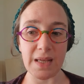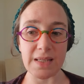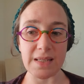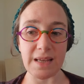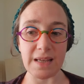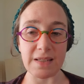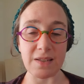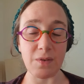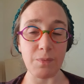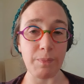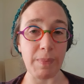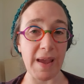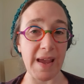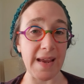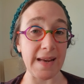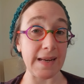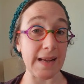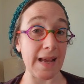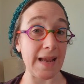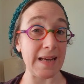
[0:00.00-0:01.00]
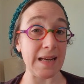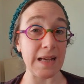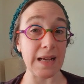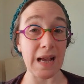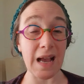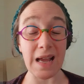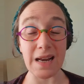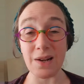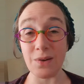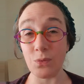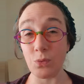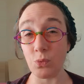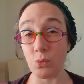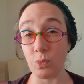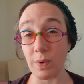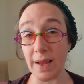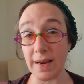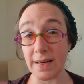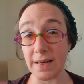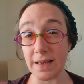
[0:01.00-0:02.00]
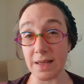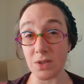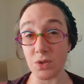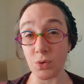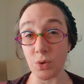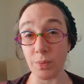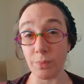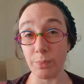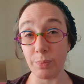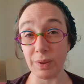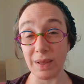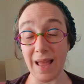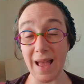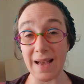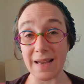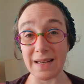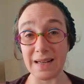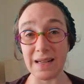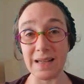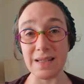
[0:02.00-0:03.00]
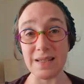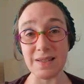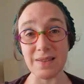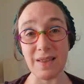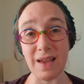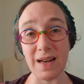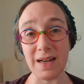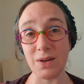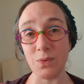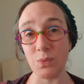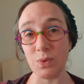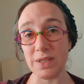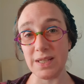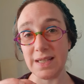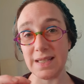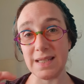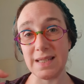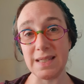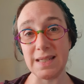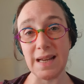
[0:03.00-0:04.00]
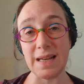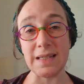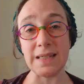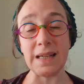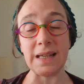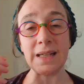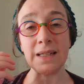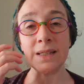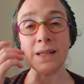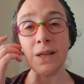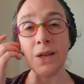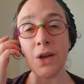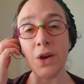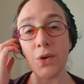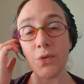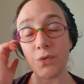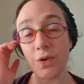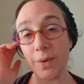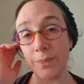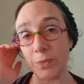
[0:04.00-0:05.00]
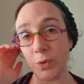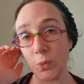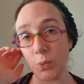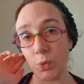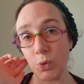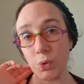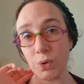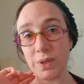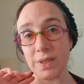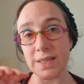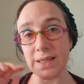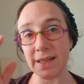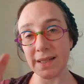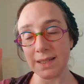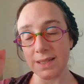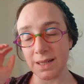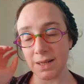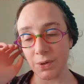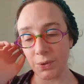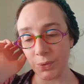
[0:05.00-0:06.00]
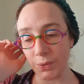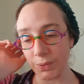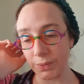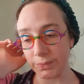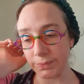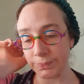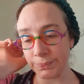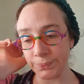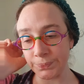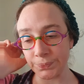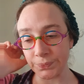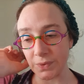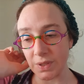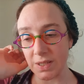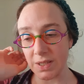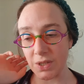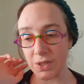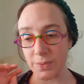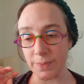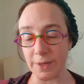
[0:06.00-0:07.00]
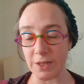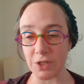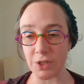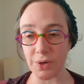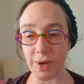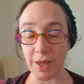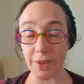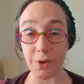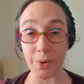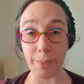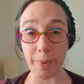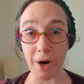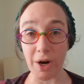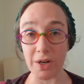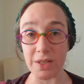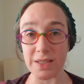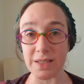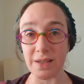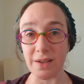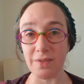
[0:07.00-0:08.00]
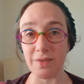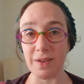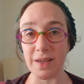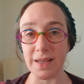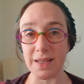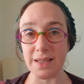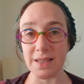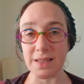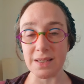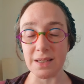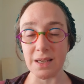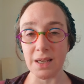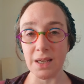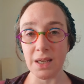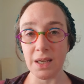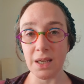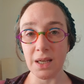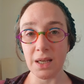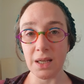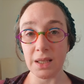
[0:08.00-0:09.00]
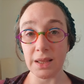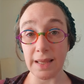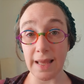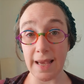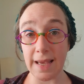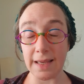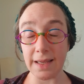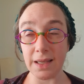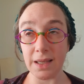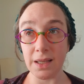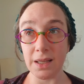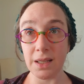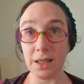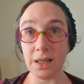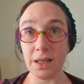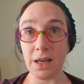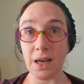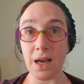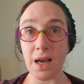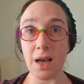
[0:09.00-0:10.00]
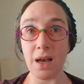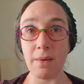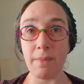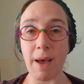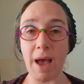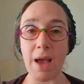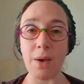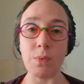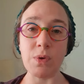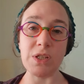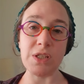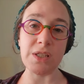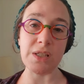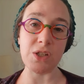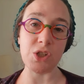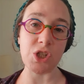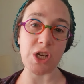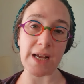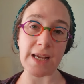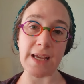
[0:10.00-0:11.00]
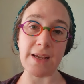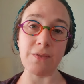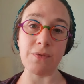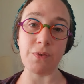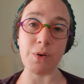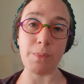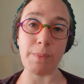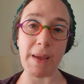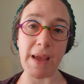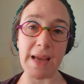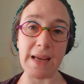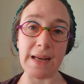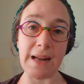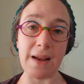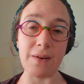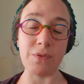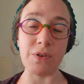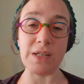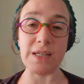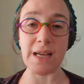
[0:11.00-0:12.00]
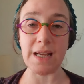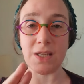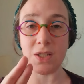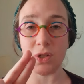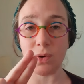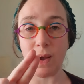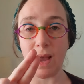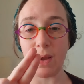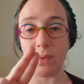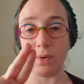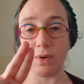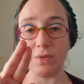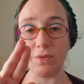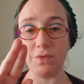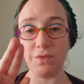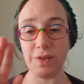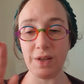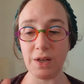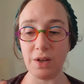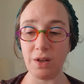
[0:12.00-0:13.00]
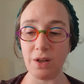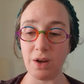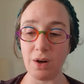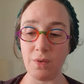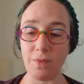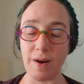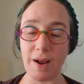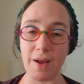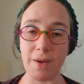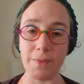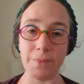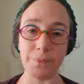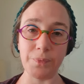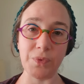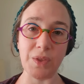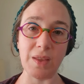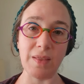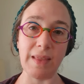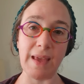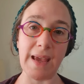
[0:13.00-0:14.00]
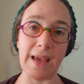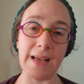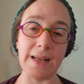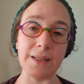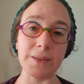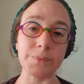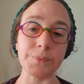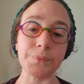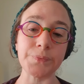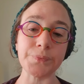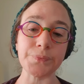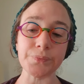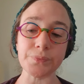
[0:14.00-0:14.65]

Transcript: excessive pain, any kind of redness or blackness that was extending from the wounds into into other parts of his leg. I was checking for pain every day, so I would feel around the leg,